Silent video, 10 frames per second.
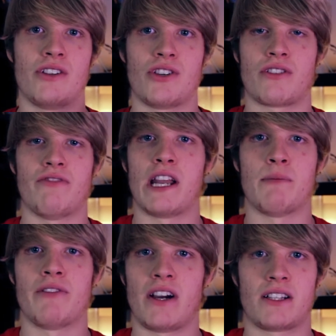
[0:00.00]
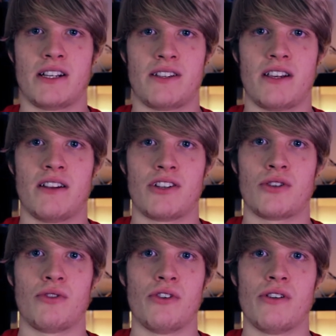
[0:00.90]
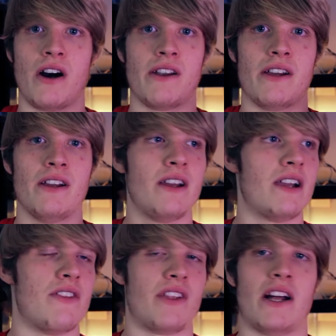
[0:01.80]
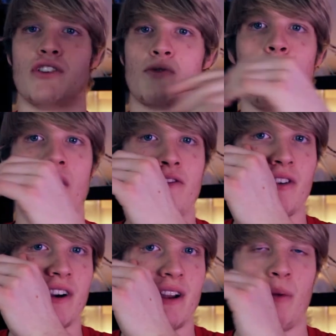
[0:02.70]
just a random effect I seen a tutorial on it, and then I just went for it.